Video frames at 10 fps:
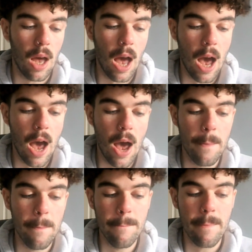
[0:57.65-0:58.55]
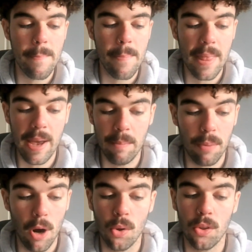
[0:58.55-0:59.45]
It
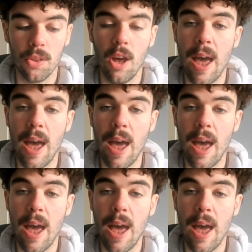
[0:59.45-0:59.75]
broke that